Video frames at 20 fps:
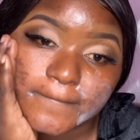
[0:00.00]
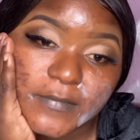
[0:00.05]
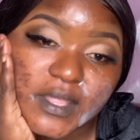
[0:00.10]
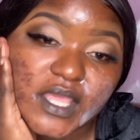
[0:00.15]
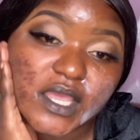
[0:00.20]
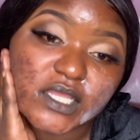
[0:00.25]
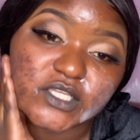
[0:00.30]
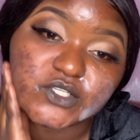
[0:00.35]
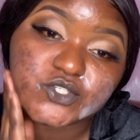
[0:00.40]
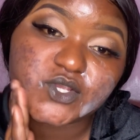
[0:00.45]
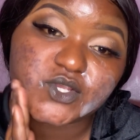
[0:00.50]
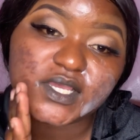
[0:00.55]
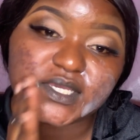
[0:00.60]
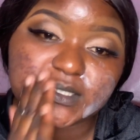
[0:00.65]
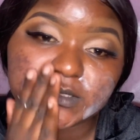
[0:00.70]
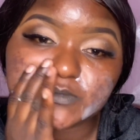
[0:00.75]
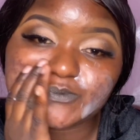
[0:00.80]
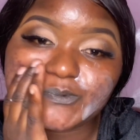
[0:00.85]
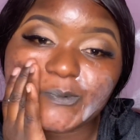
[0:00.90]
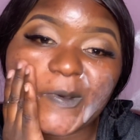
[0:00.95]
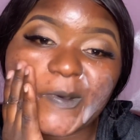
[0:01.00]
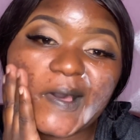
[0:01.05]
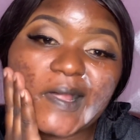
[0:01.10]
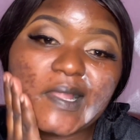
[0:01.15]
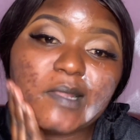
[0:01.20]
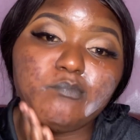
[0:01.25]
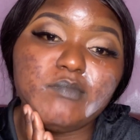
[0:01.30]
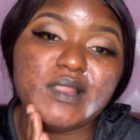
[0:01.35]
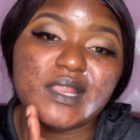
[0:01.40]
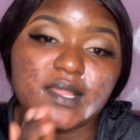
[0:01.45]
Ensure it's well
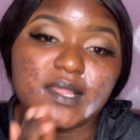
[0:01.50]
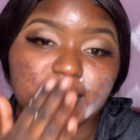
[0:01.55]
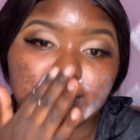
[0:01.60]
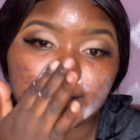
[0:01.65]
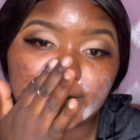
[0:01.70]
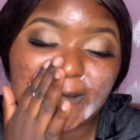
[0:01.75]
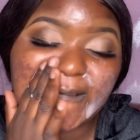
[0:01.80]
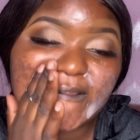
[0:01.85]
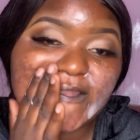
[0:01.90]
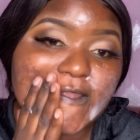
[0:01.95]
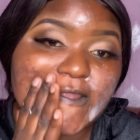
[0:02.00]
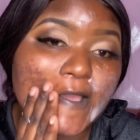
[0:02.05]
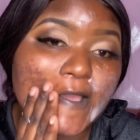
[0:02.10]
blended.